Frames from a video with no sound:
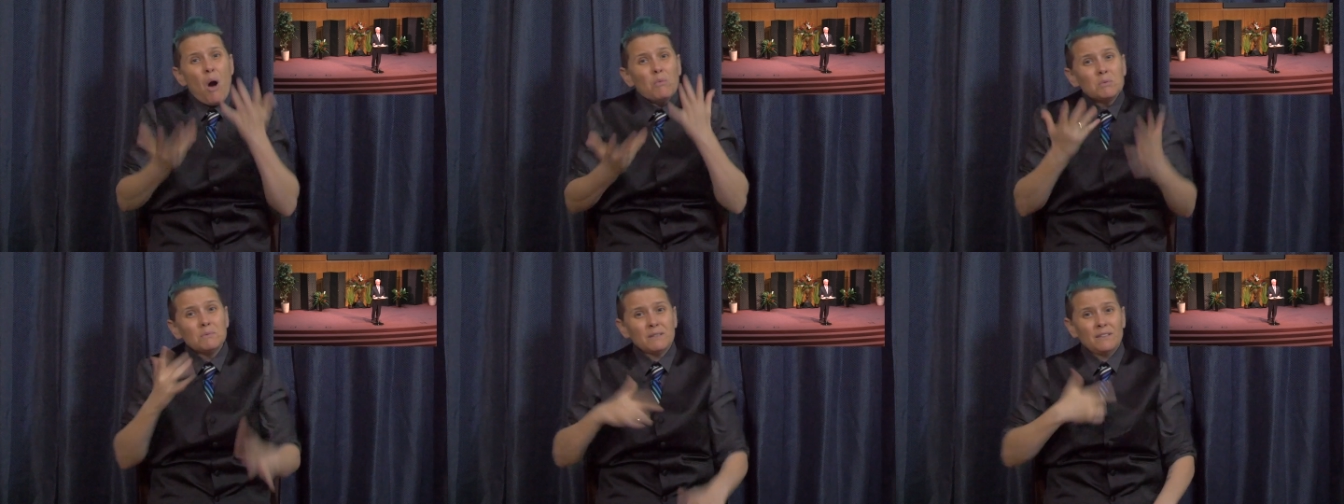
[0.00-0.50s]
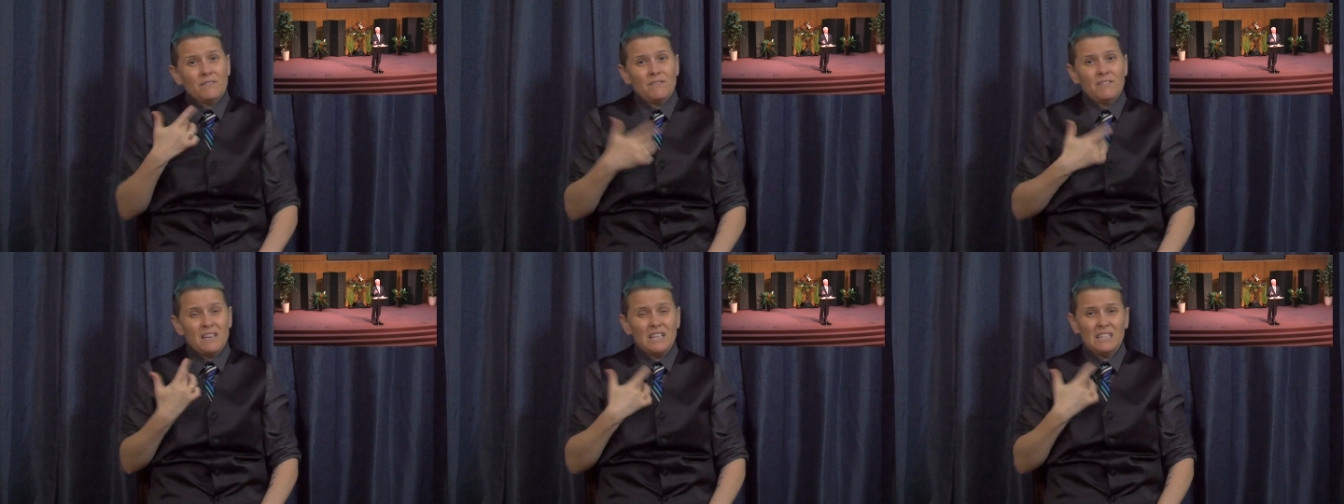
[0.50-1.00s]
a number
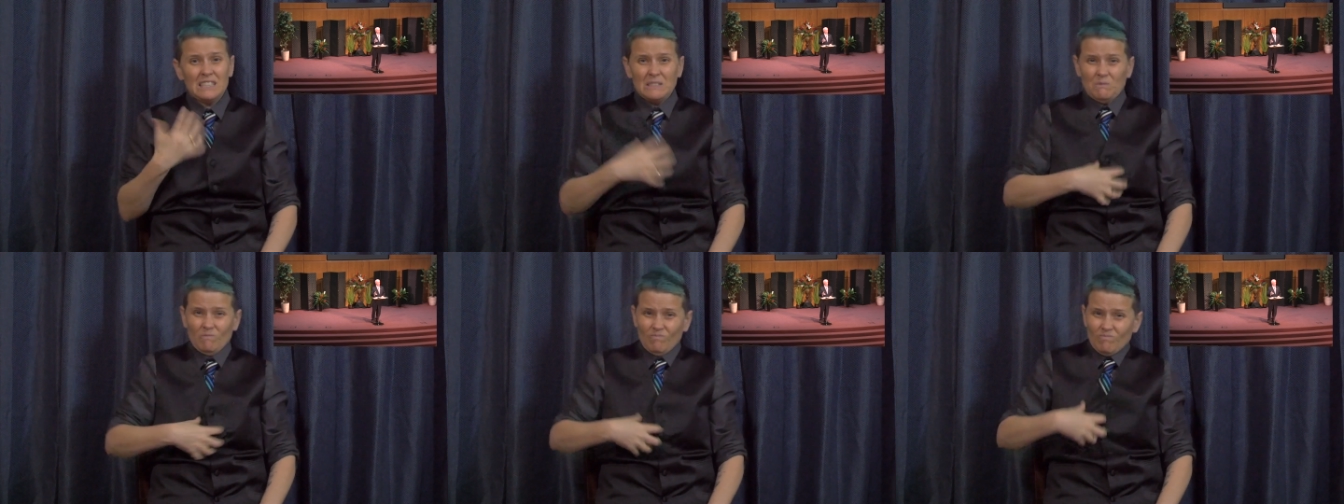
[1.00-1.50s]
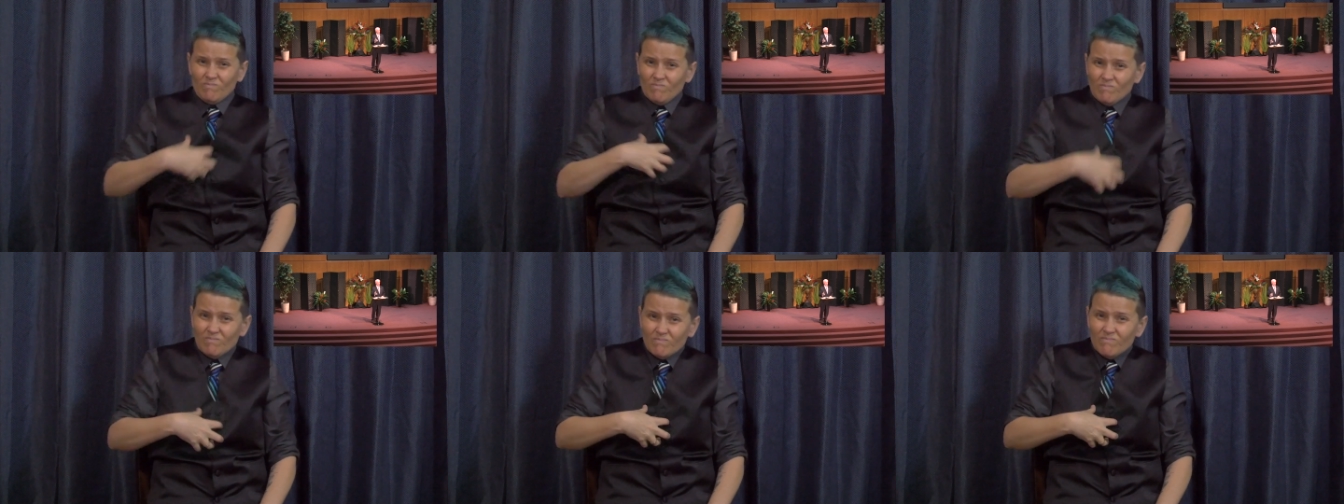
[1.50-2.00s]
of other
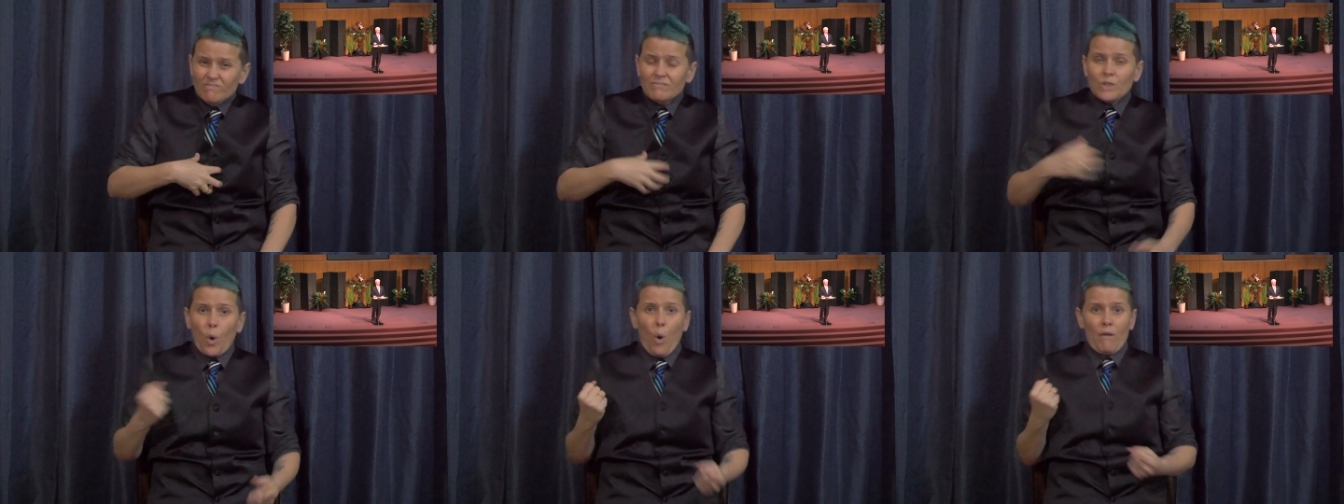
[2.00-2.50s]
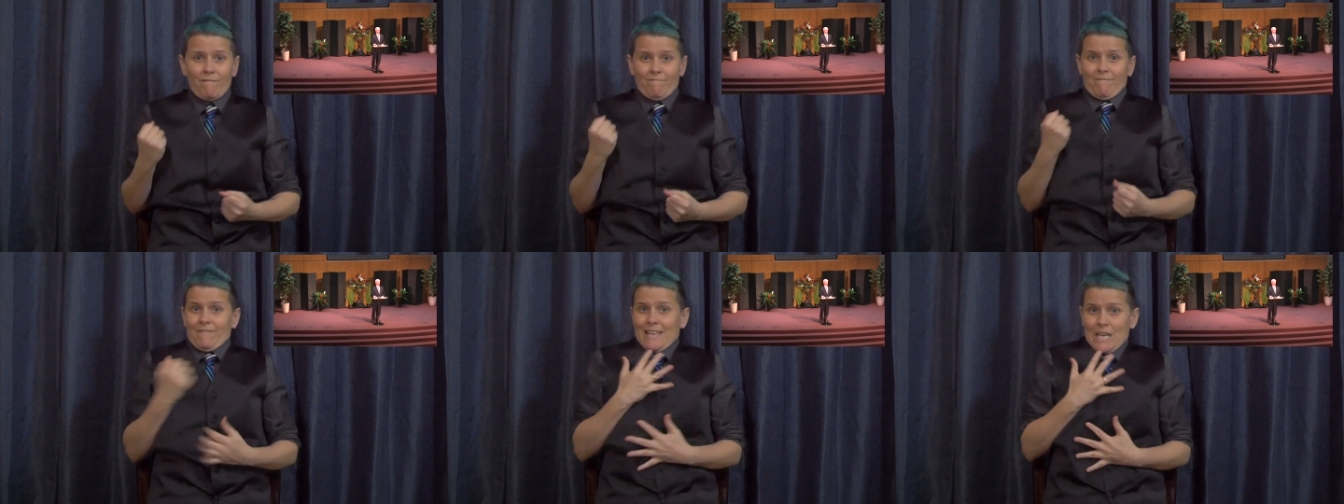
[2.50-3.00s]
experiences that
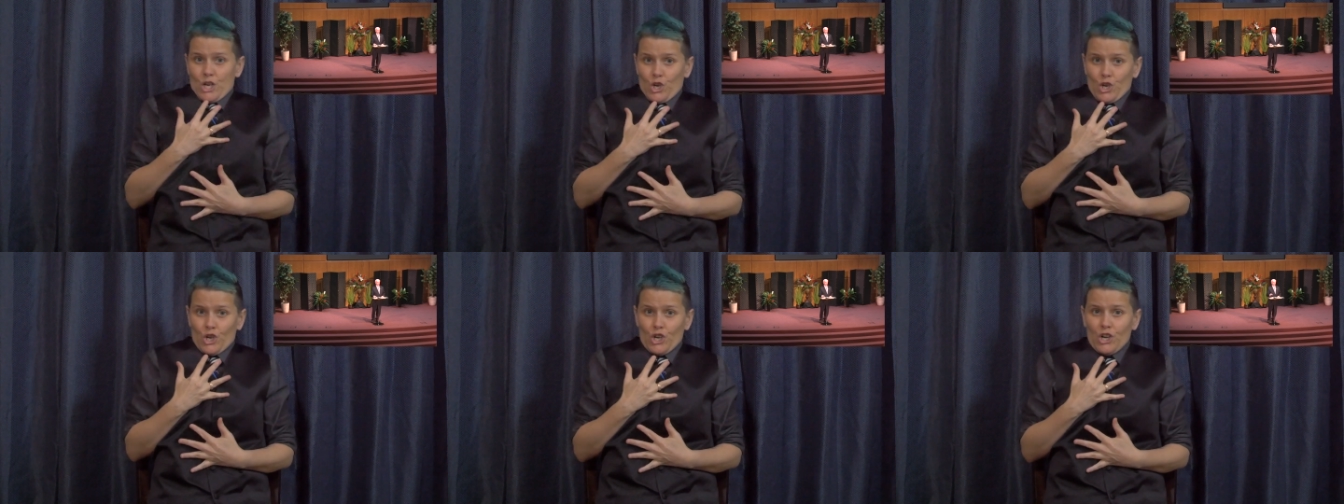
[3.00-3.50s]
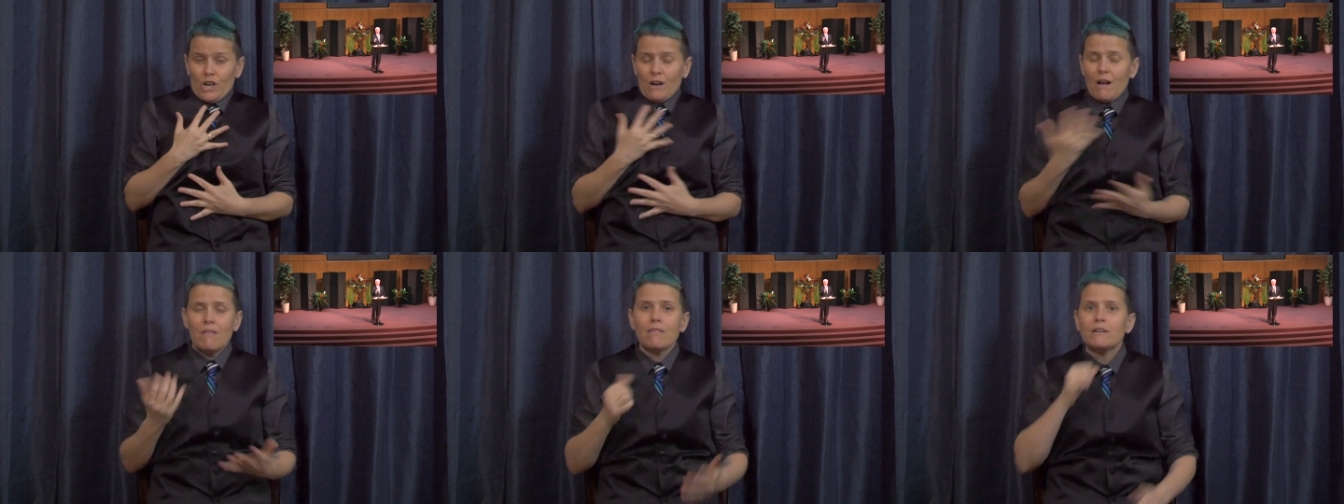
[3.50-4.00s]
don't
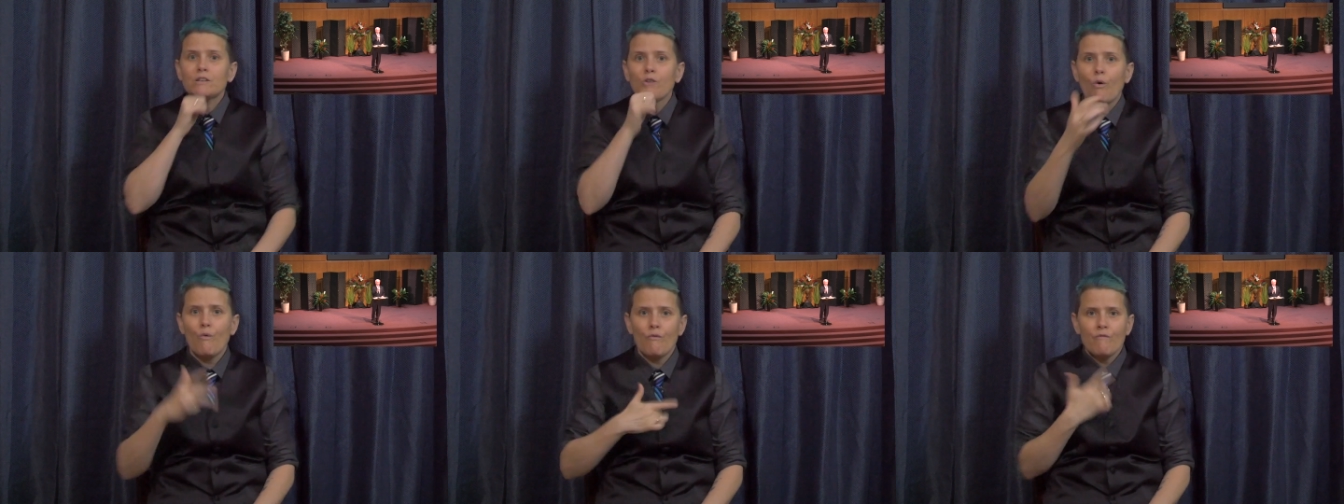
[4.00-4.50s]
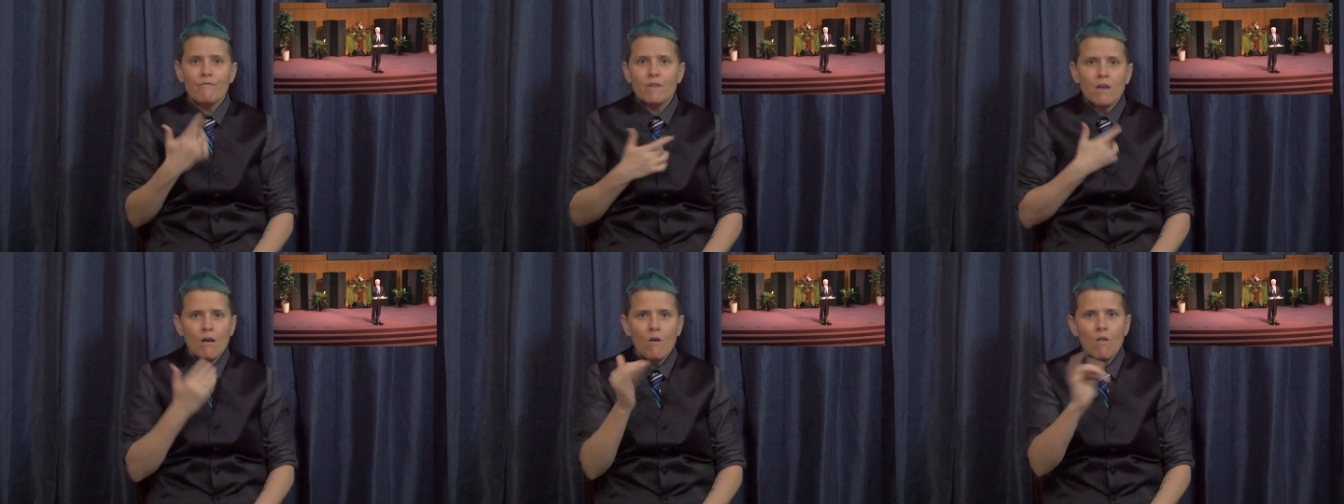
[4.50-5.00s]
seem like
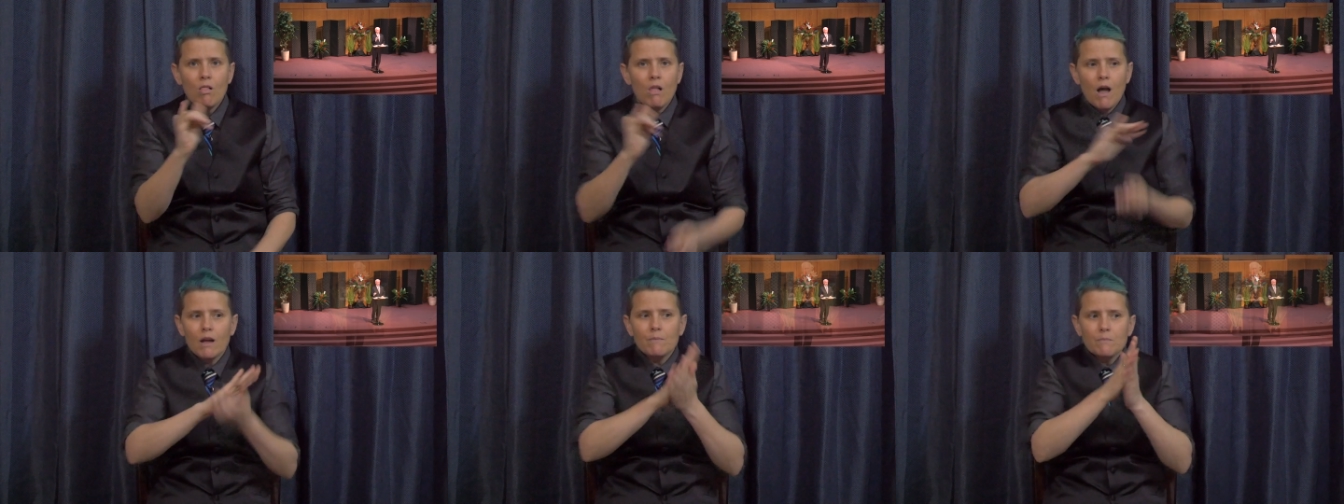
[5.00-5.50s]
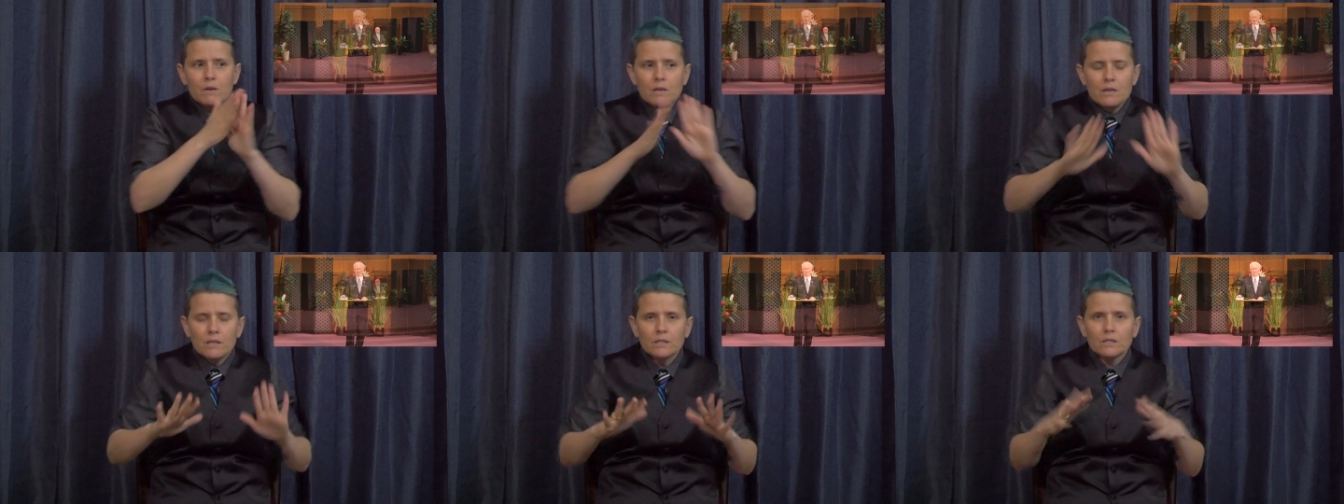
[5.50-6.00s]
peace and healing.